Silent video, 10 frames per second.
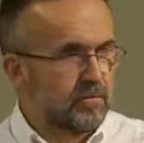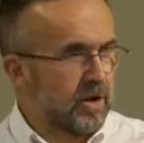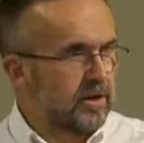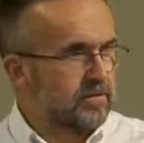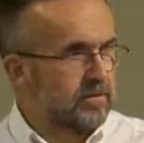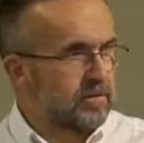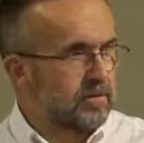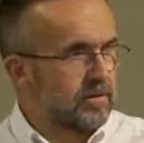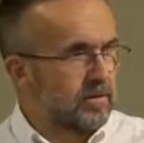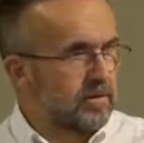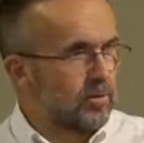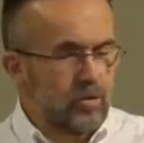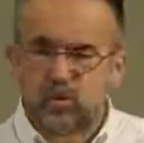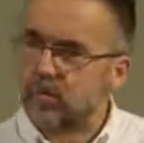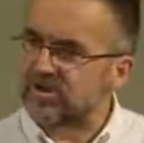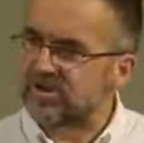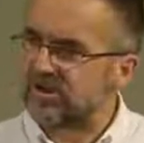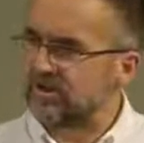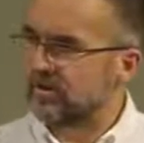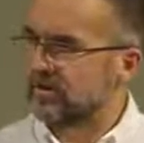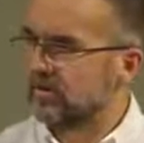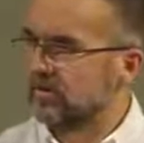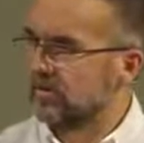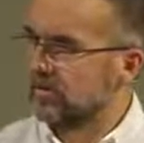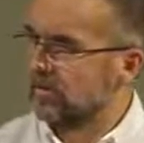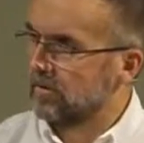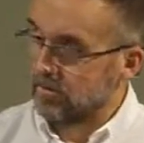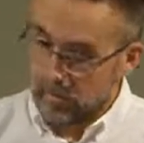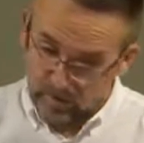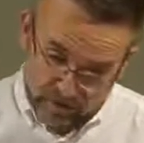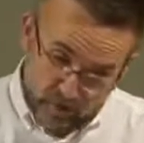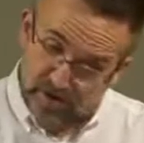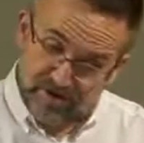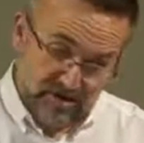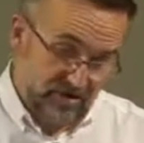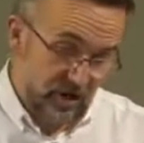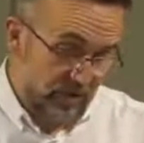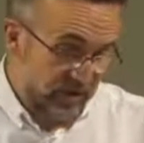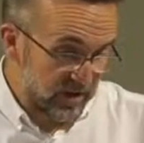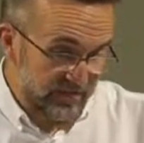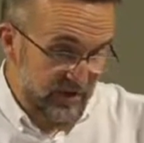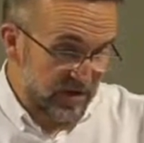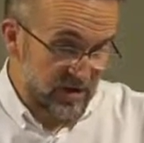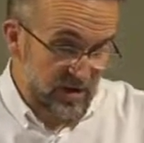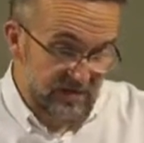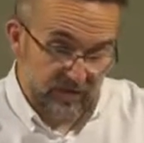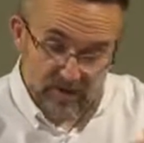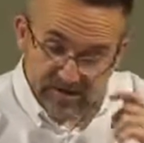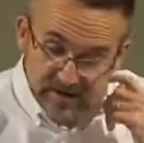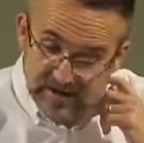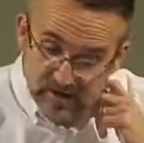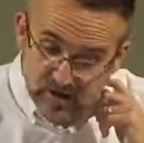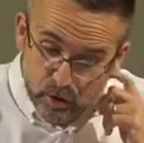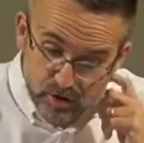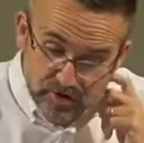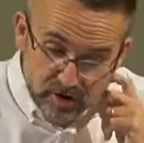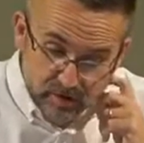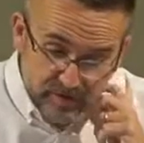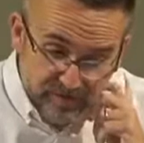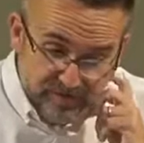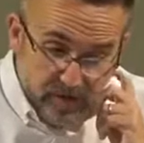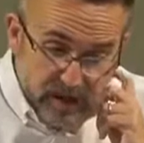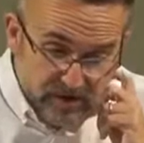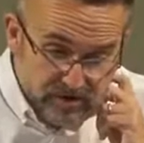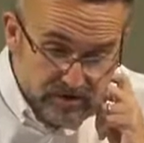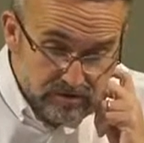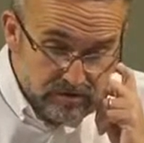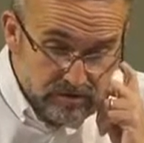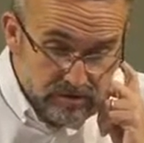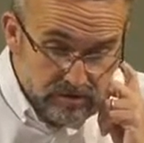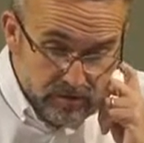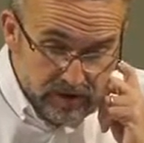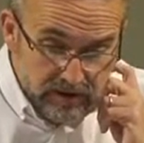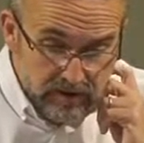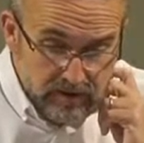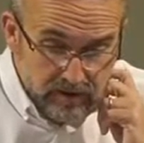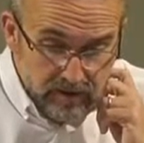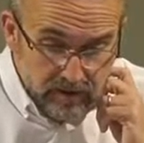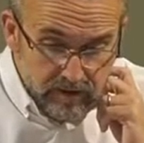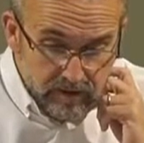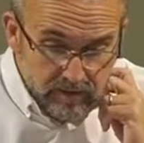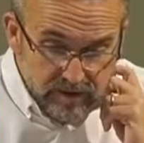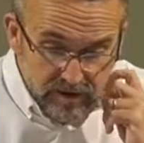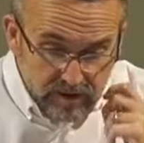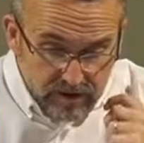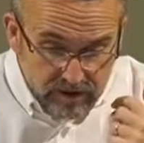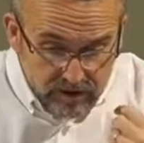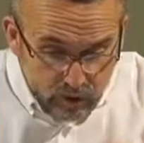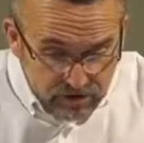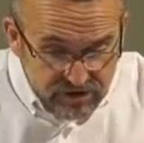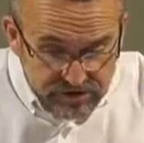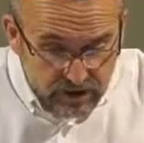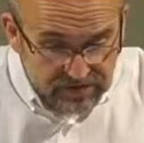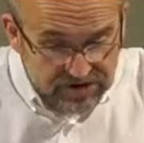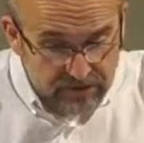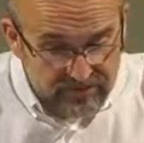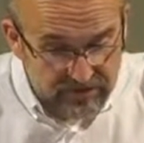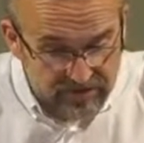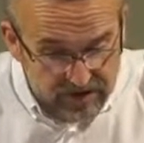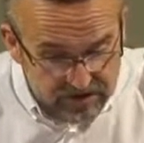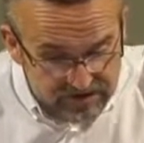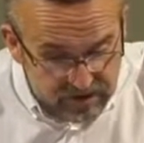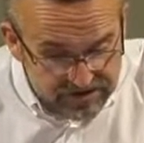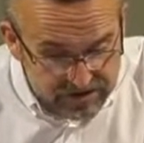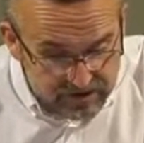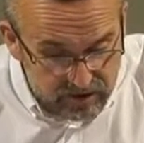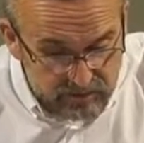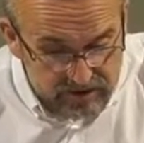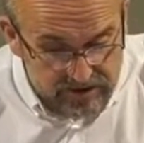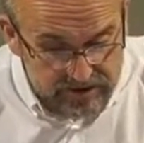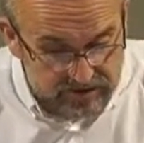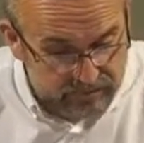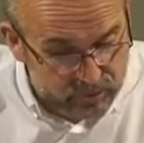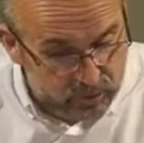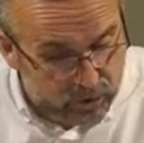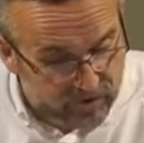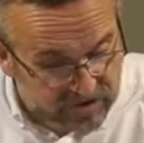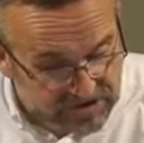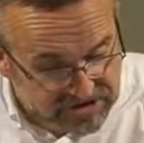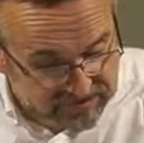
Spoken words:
right? Well, who is Jesus? Well, John is describing here very clearly for us that he is God come in the flesh, right? But he also tells us something very interesting a little bit later in the prologue, verse